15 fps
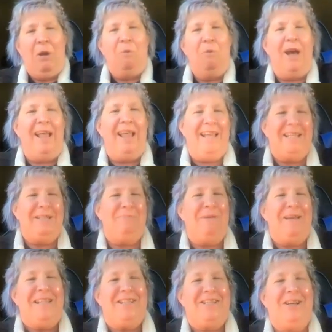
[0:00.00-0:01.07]
Well, it's
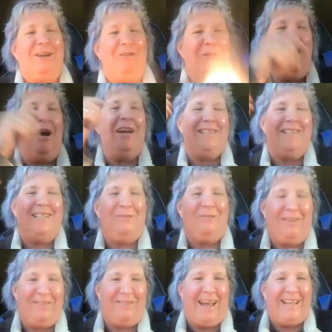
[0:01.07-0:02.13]
been so long since
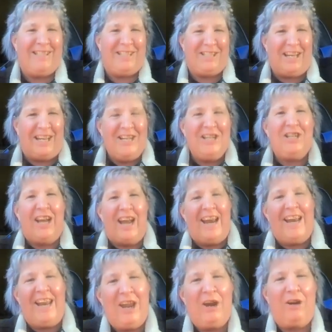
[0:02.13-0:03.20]
we've had
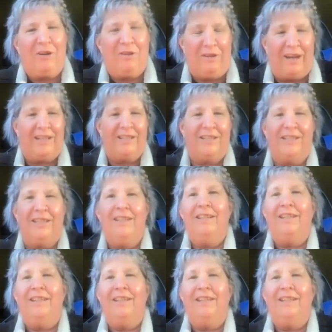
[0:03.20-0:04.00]
sunshine here, Chris.